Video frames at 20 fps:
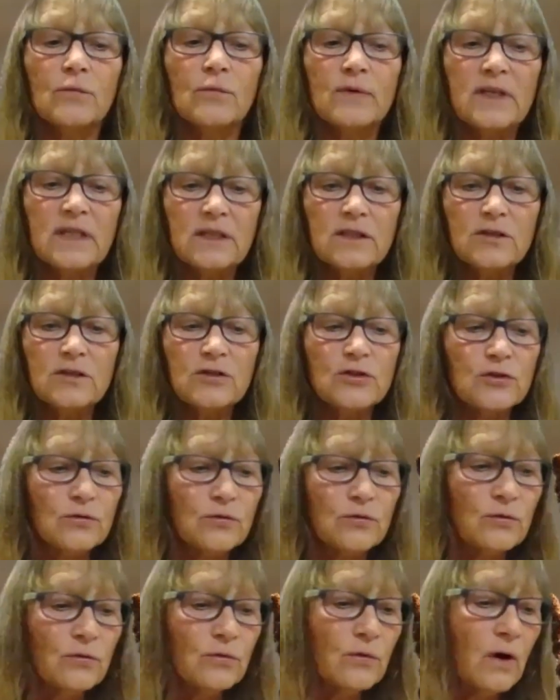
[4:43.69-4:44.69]
we
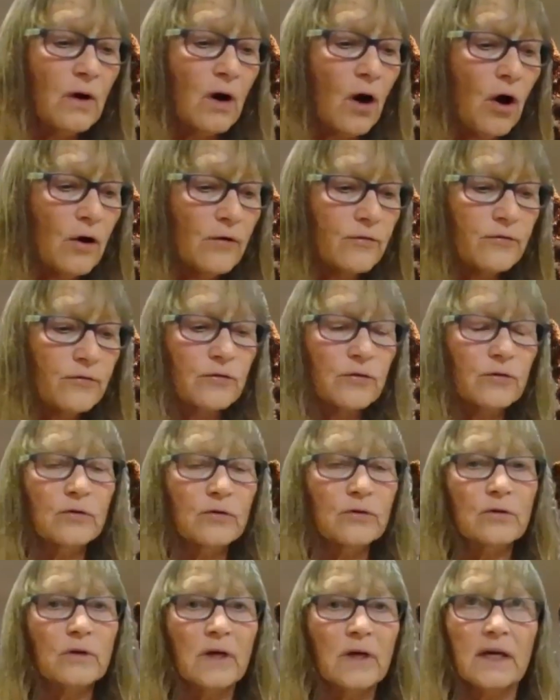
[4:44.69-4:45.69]
do
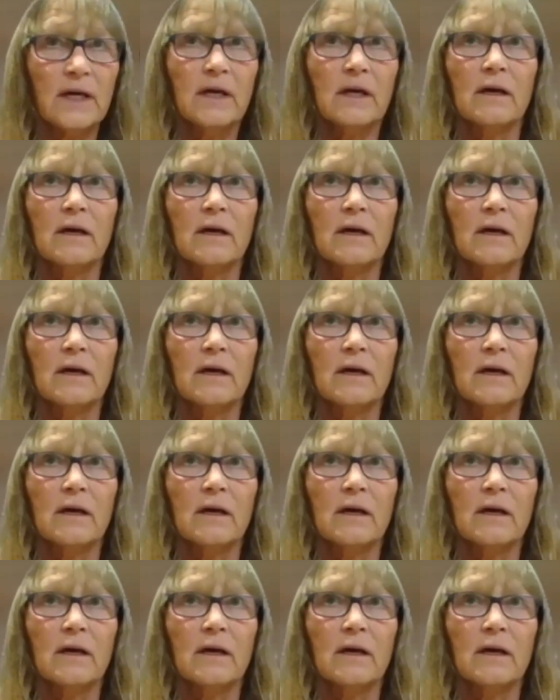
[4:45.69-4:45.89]
offer